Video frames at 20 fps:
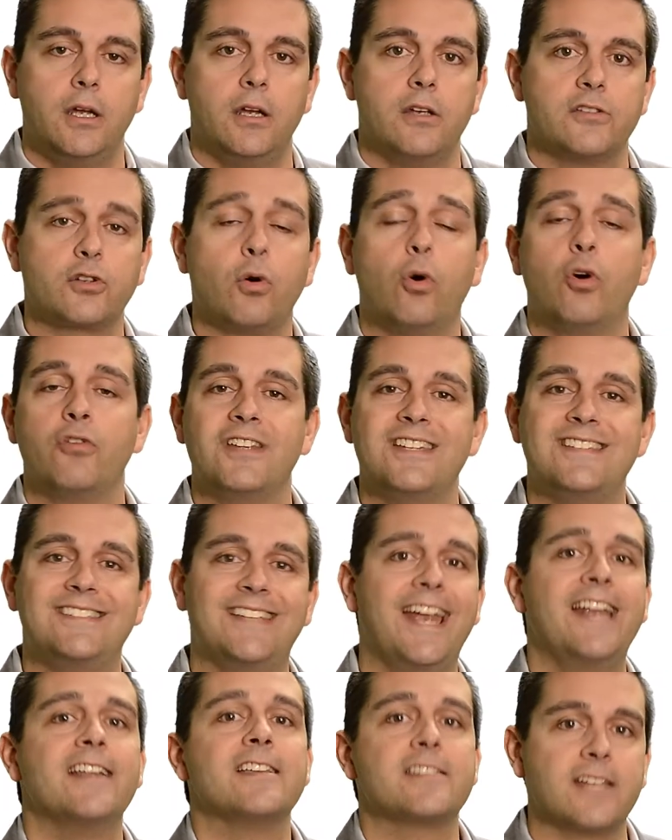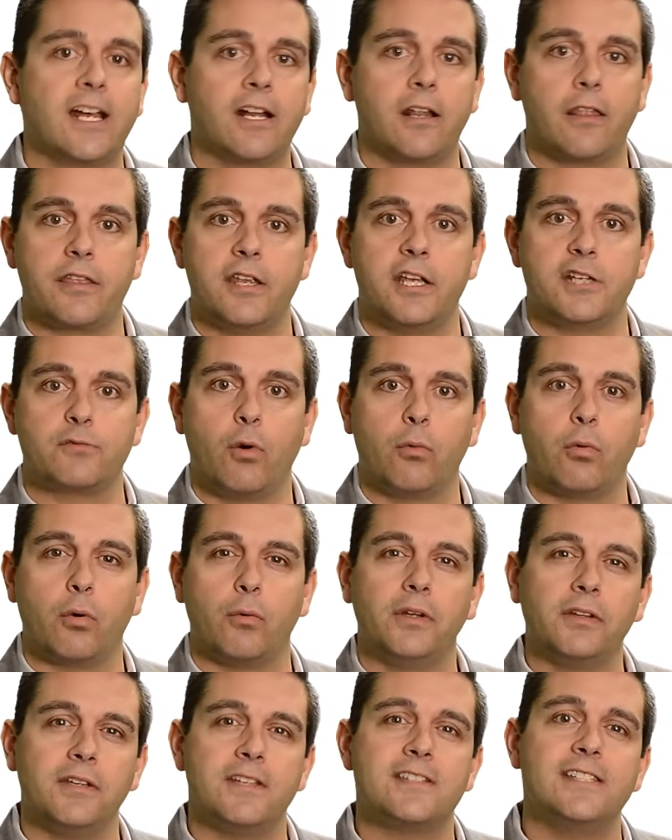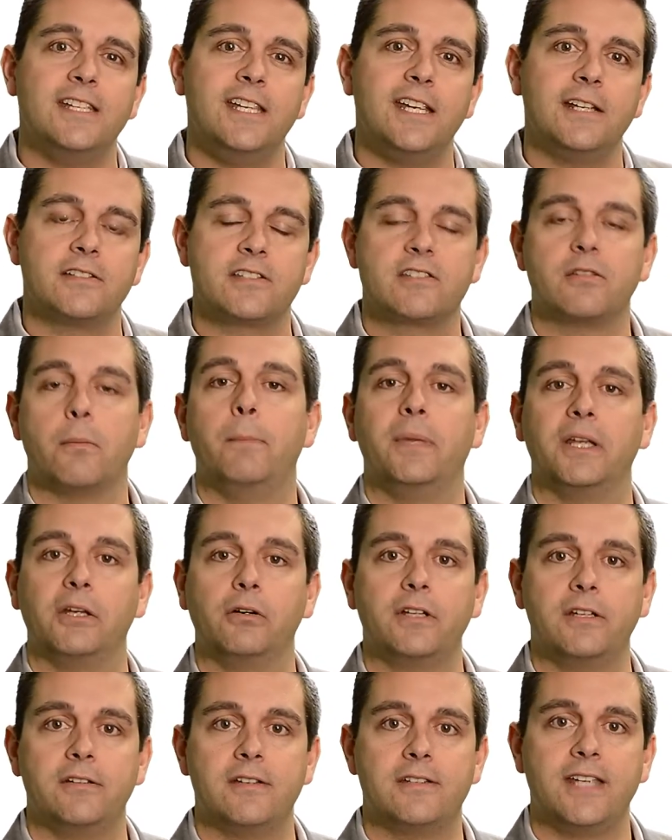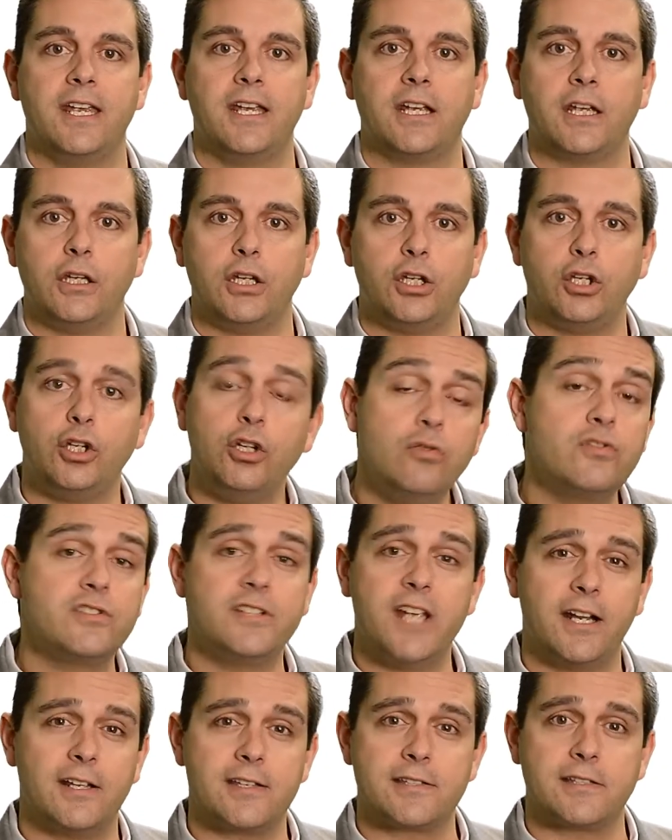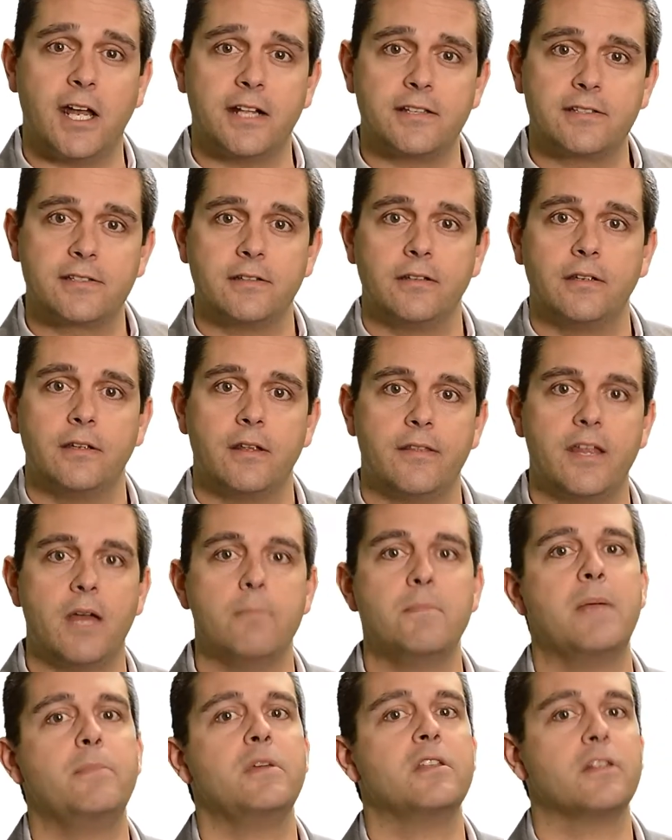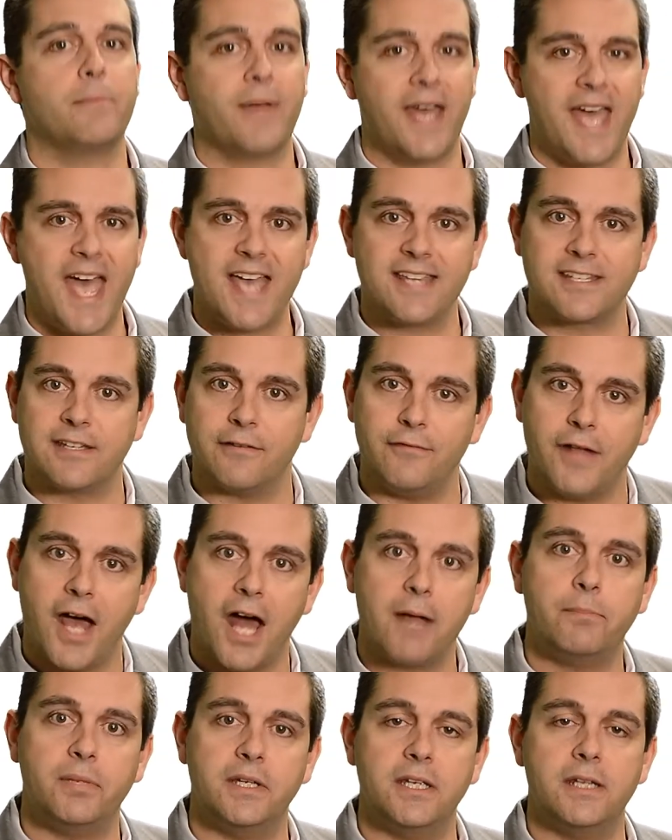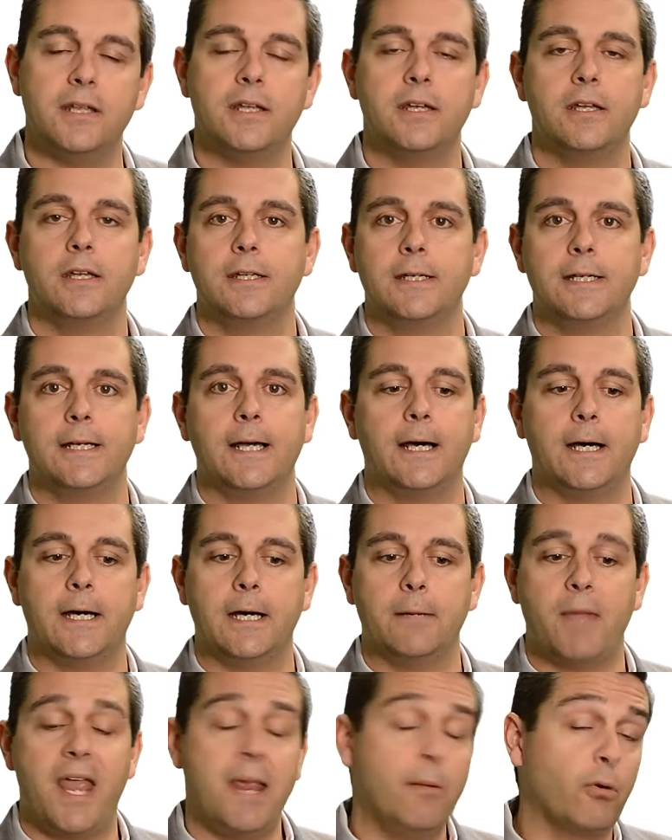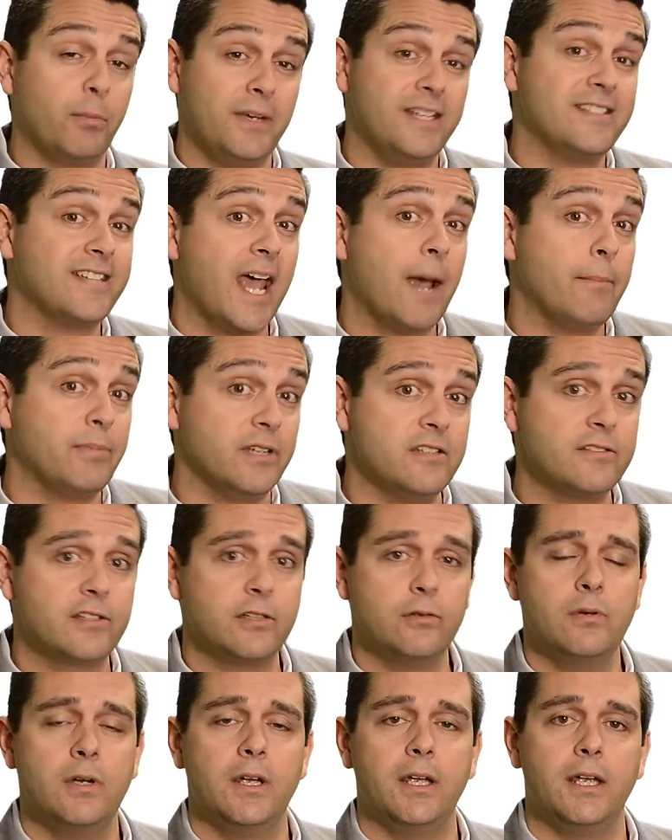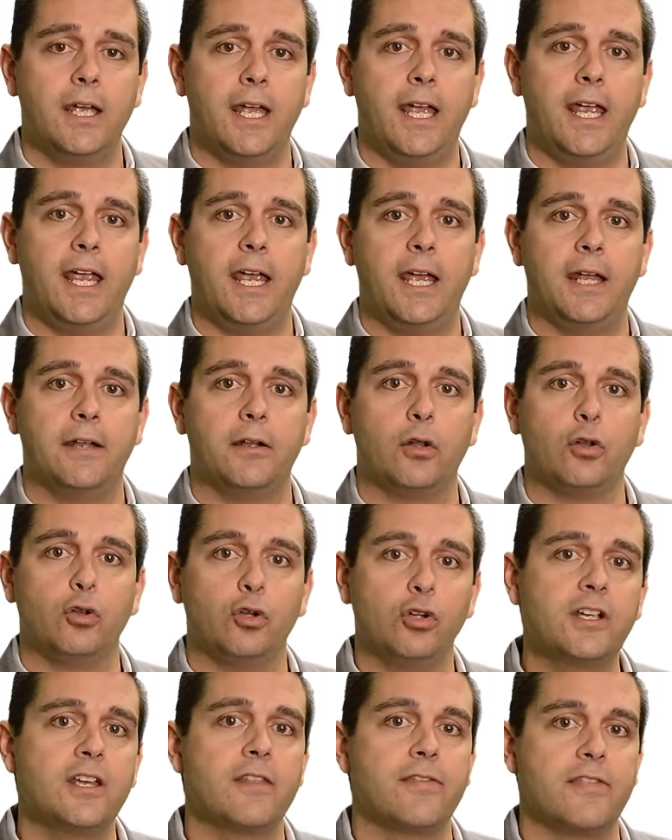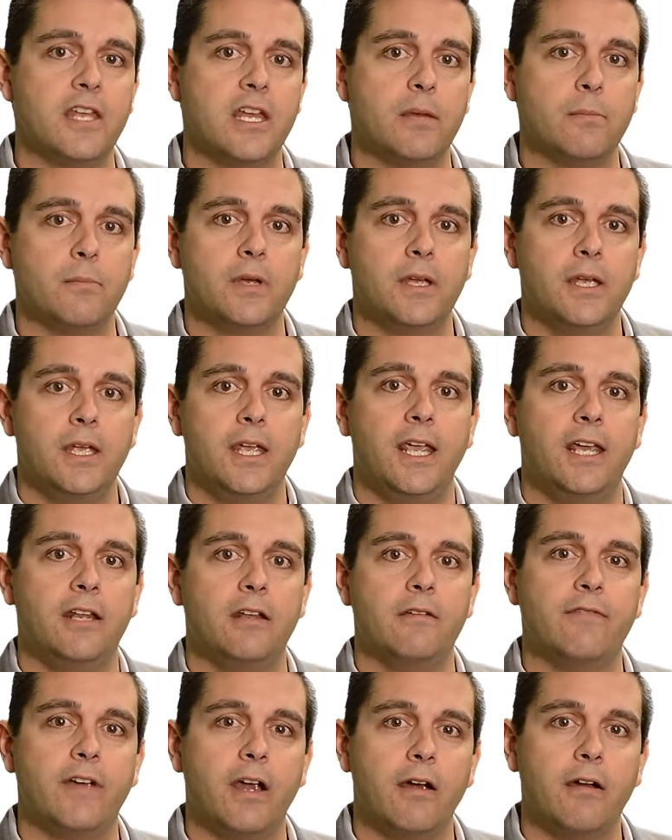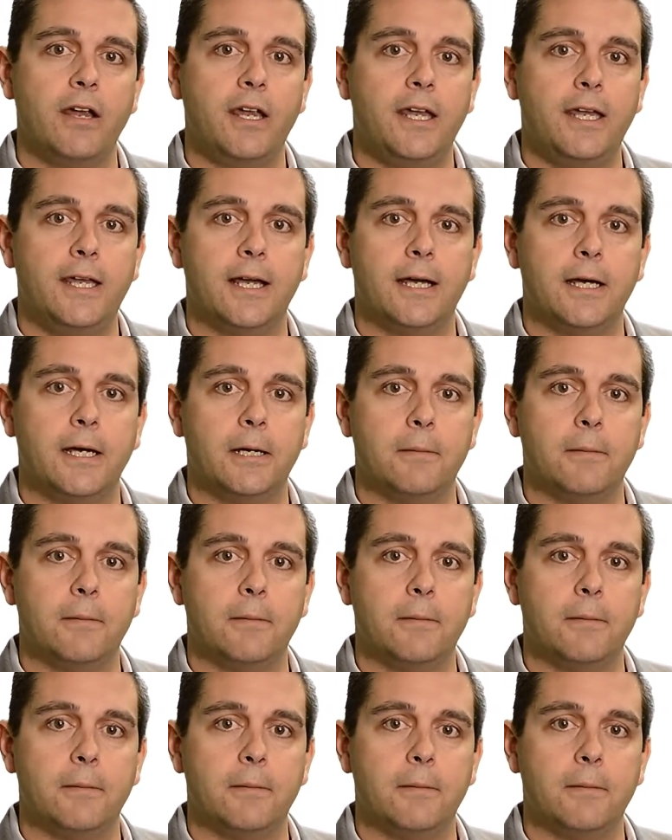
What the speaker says: So on the data side of things, what we're really seeing is the ability to take huge data sets that maybe in the past have not been able to be tapped into and look at them in a very